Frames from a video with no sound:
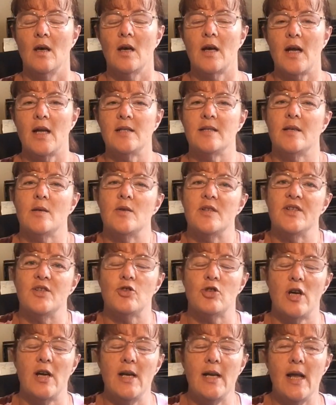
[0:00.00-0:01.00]
Okay, so
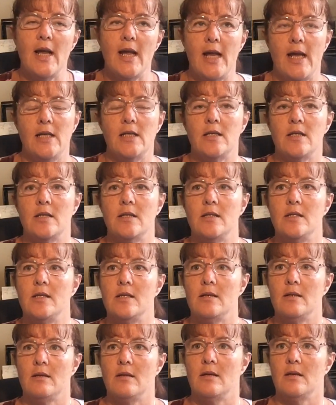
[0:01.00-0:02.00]
Australia entered
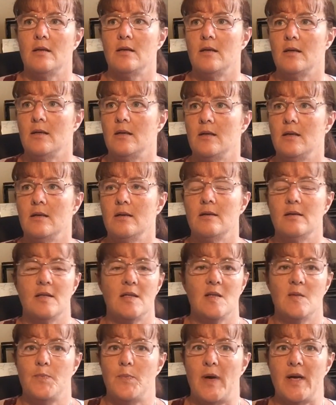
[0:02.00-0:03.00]
the
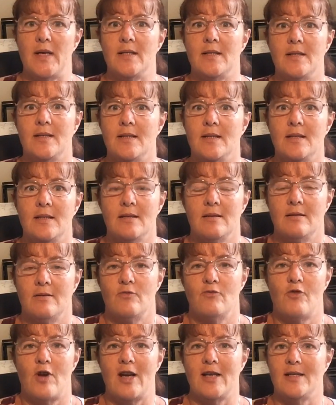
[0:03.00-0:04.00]
space
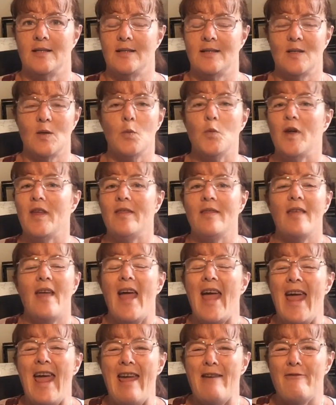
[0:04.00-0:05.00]
race with
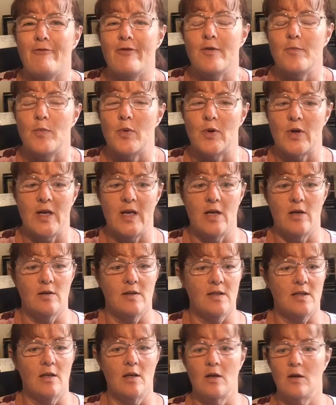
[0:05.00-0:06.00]
everybody
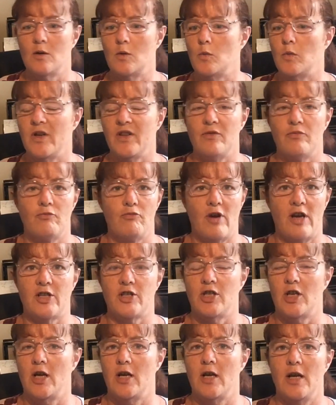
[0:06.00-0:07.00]
else, along with
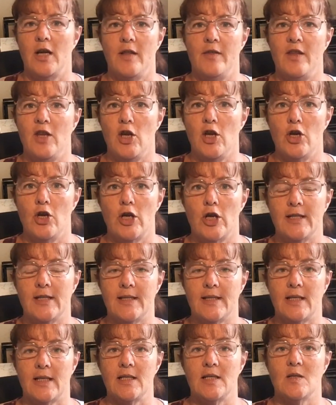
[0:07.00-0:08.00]
Russia and the United
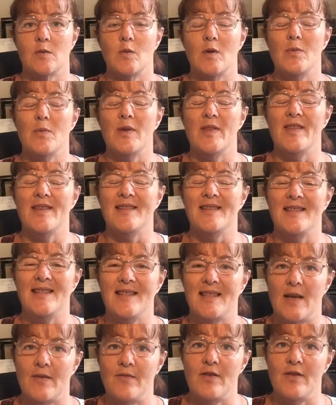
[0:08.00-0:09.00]
States. We were the
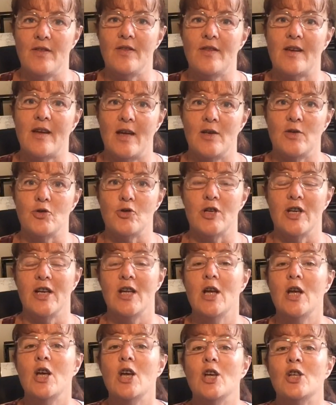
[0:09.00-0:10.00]
7th
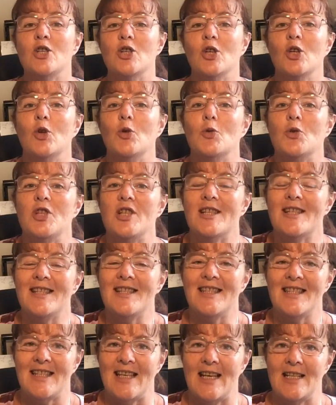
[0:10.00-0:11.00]
country to launch a
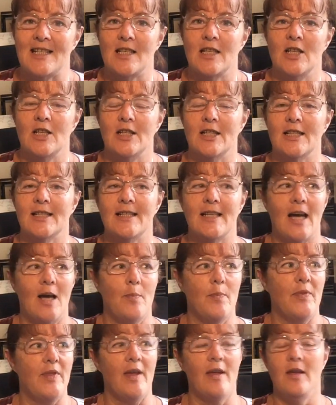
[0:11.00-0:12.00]
satellite
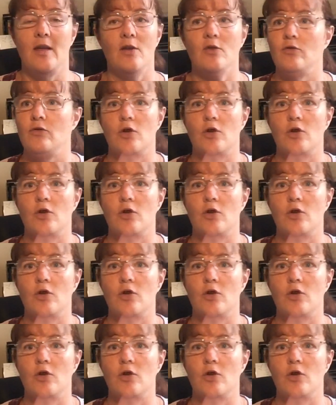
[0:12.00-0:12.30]
up there,